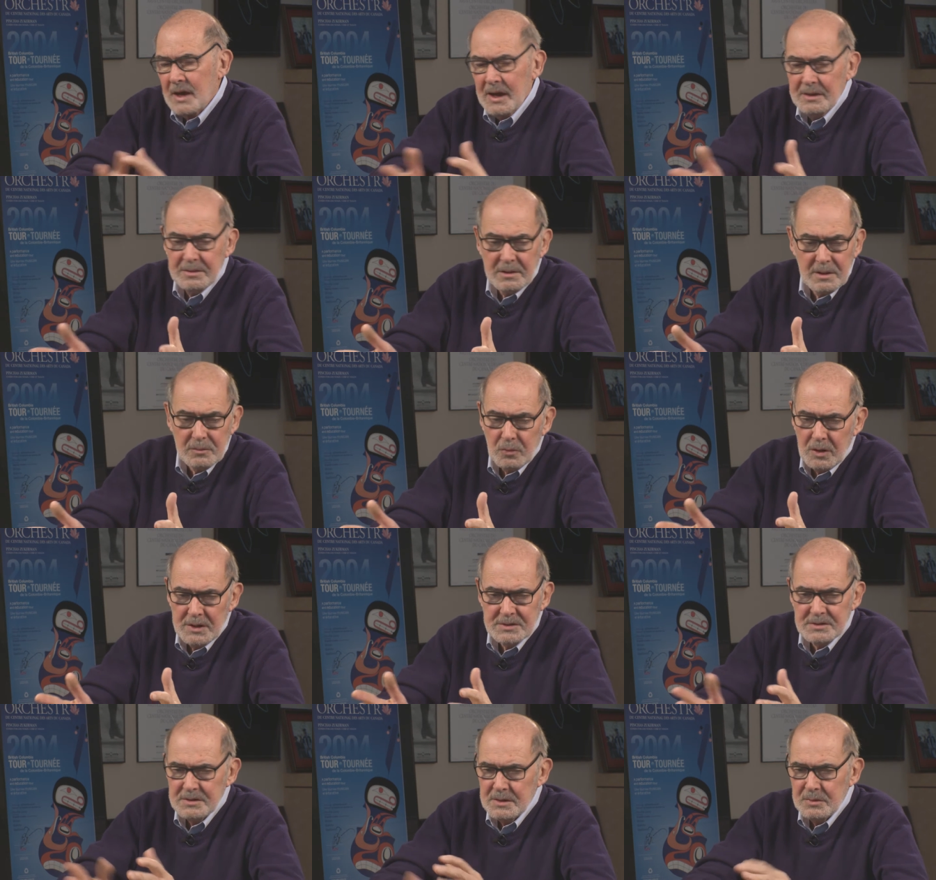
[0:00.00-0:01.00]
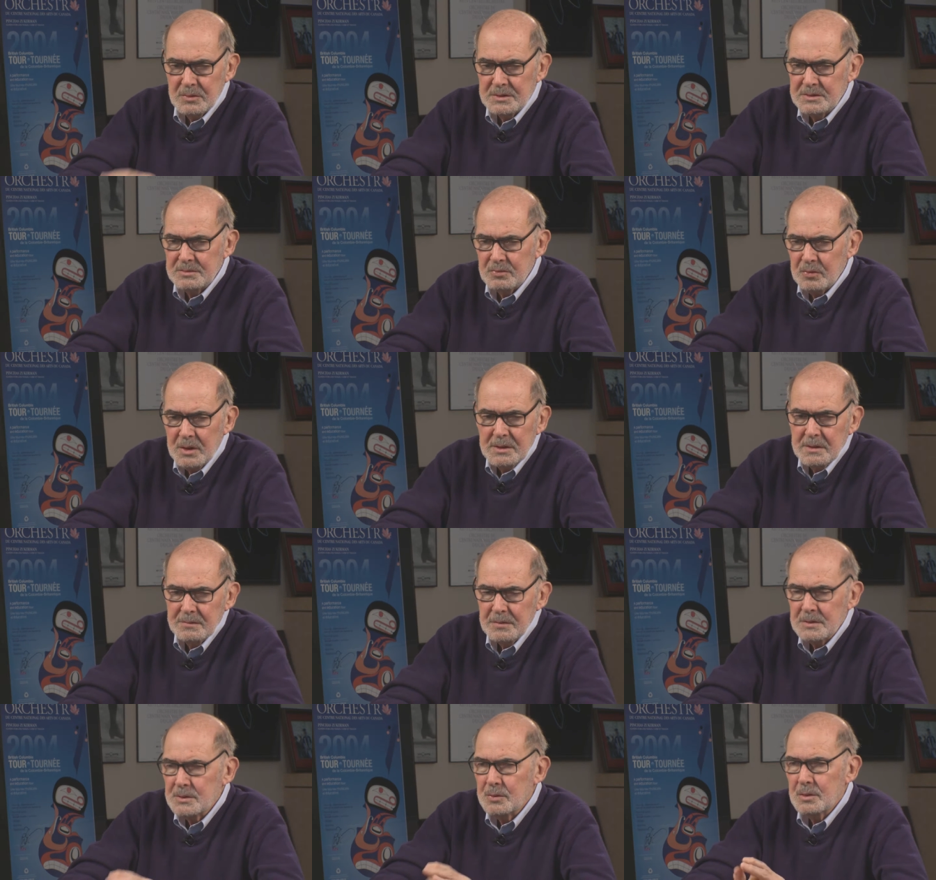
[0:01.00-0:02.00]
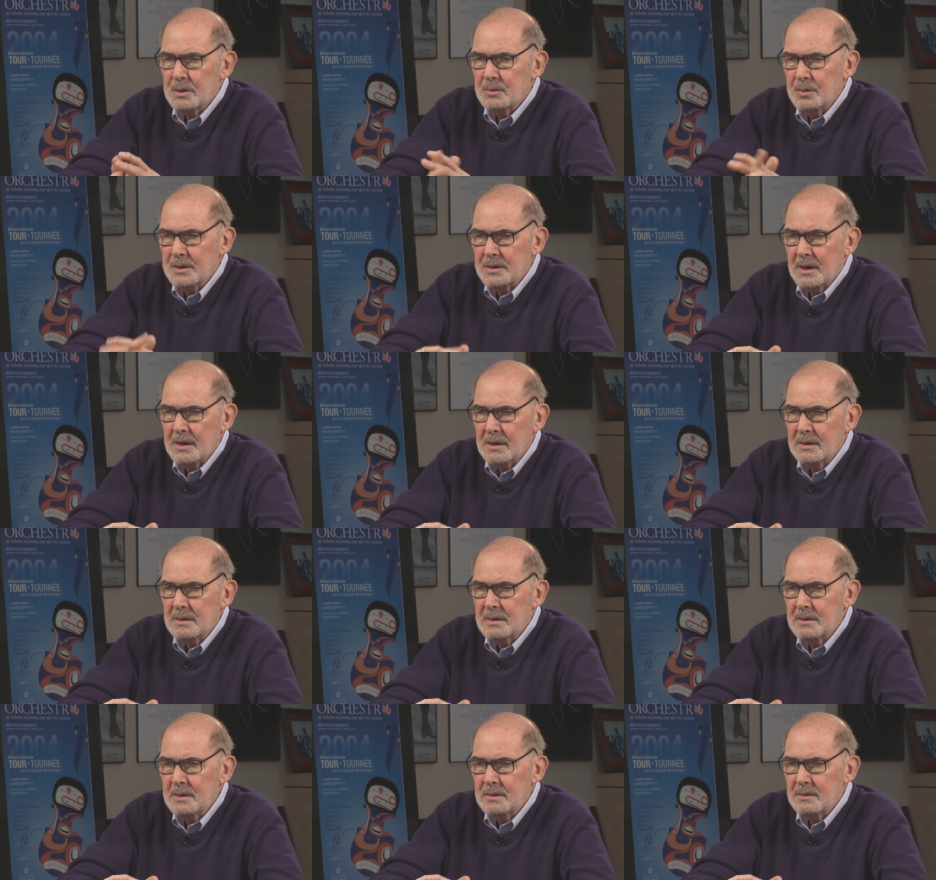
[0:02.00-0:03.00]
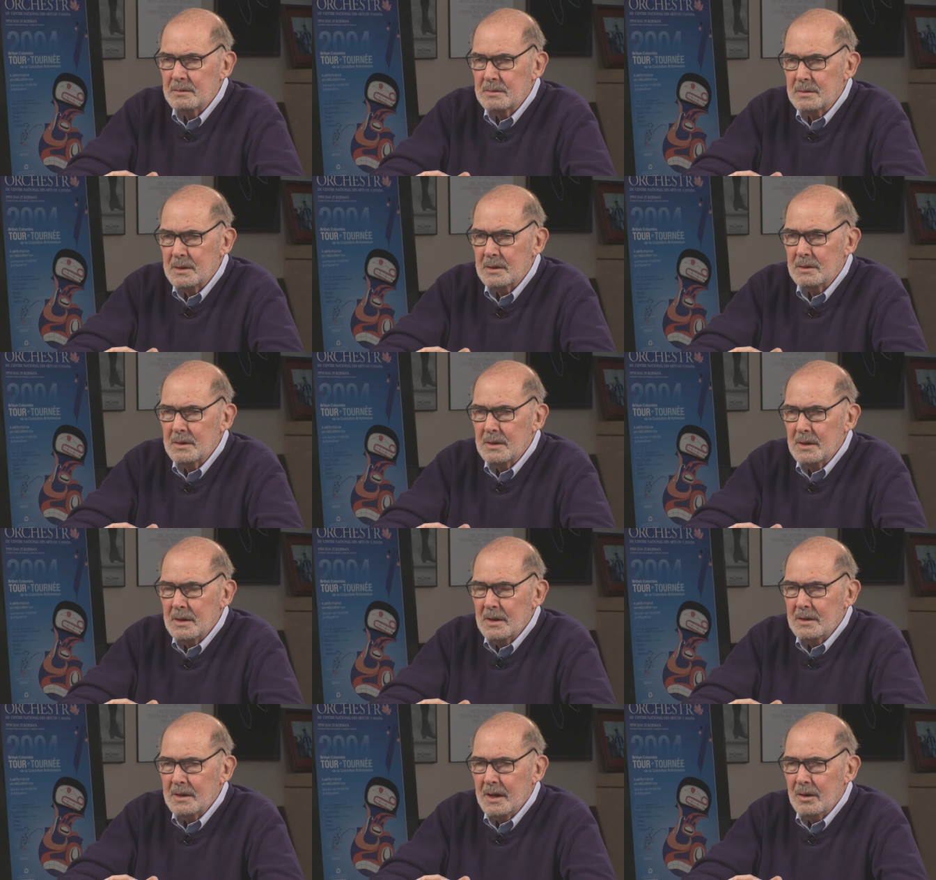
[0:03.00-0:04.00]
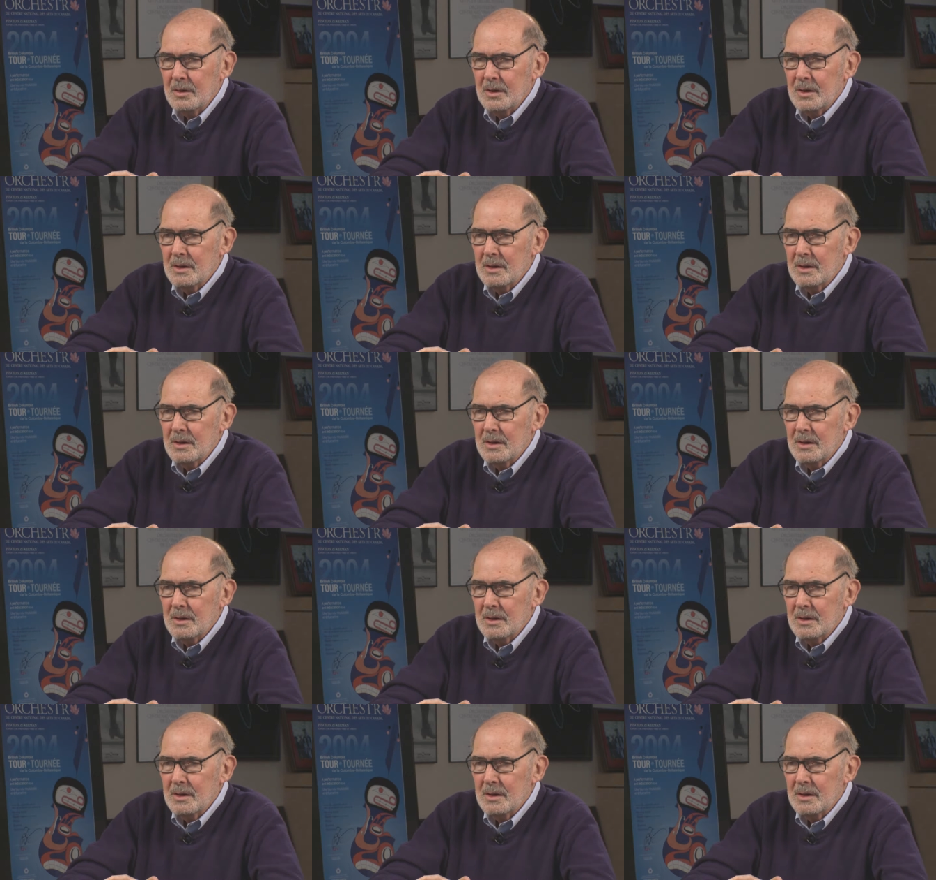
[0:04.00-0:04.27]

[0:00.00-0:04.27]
I thought Wajdi was wonderful to work with. I, you know, now, now